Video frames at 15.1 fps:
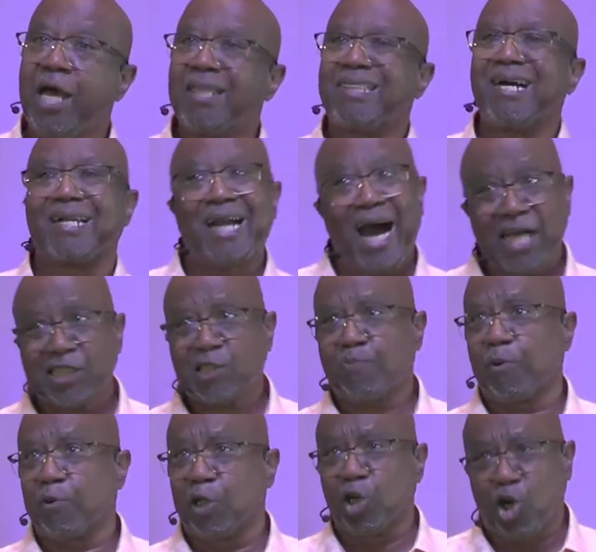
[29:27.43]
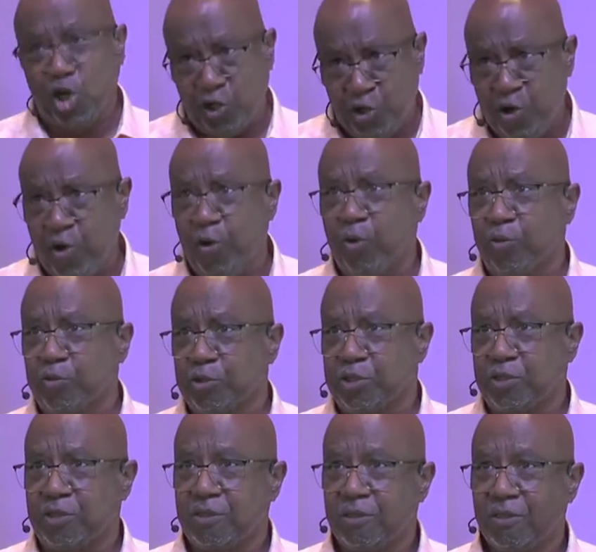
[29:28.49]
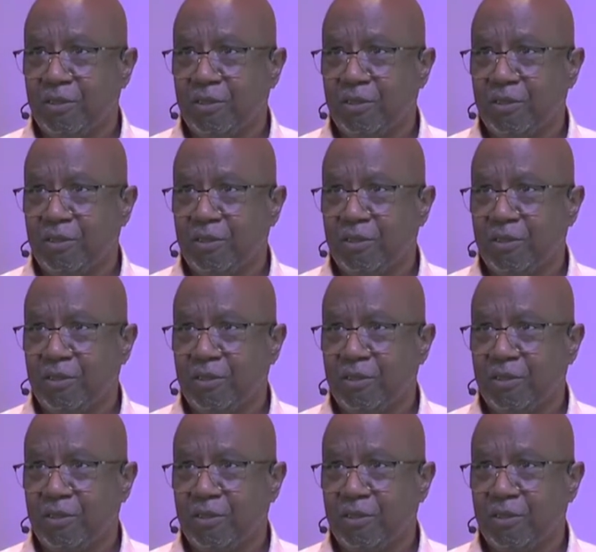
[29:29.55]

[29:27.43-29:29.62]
the gospel, the good news.